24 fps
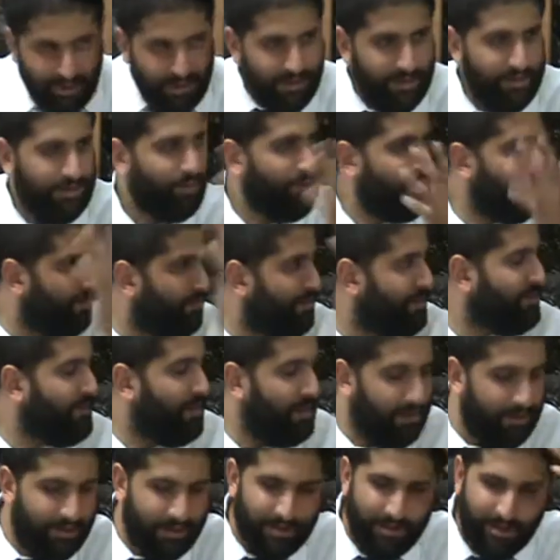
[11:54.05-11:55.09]
There's what to be
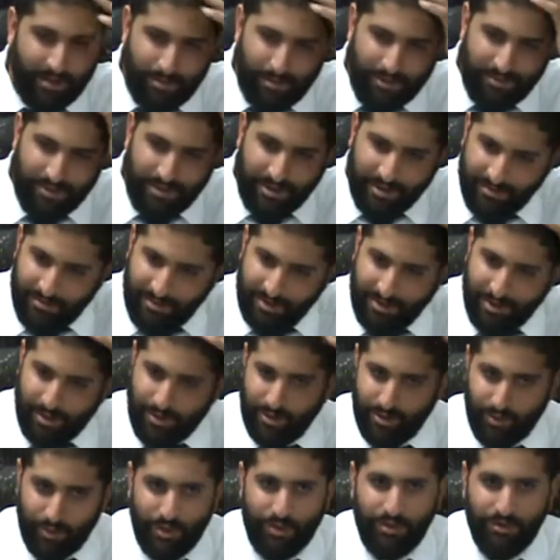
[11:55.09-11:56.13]
said.
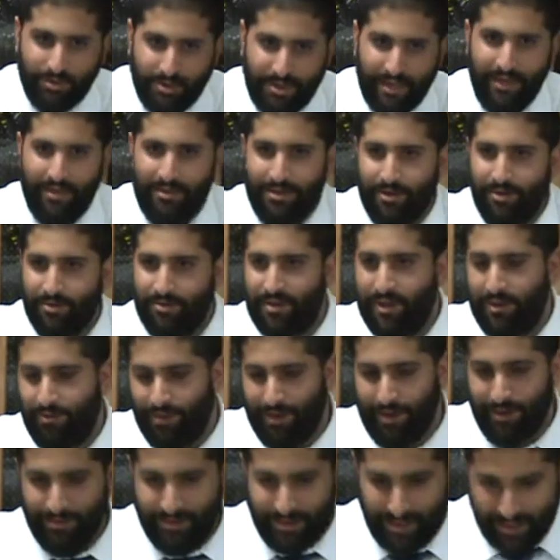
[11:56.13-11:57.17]
Those who understand, understand
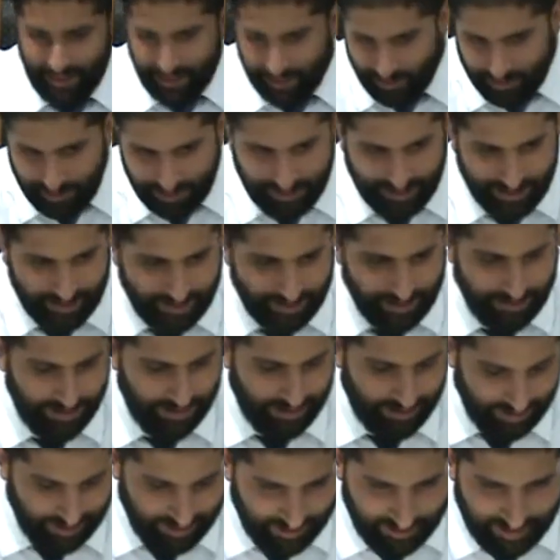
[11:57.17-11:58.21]
what I'm saying. I don't need to
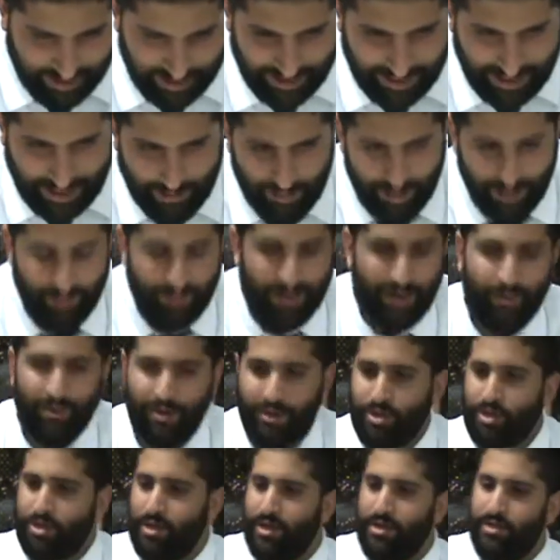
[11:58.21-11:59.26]
elaborate. But I want
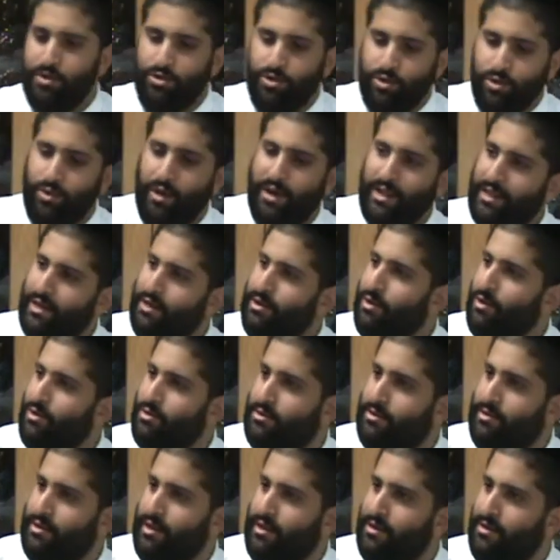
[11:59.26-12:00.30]
to show you two
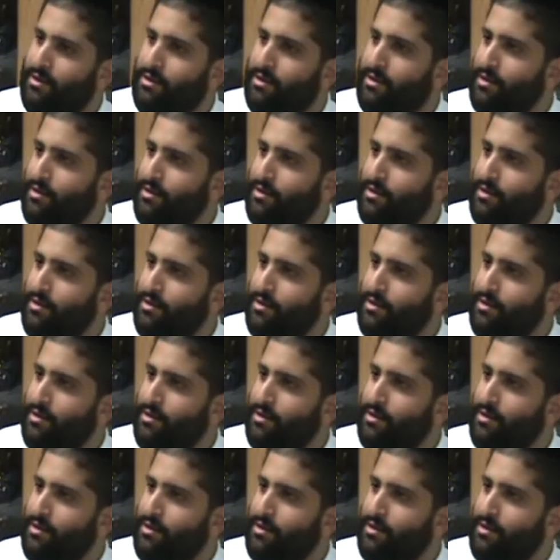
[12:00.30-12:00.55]
halachot that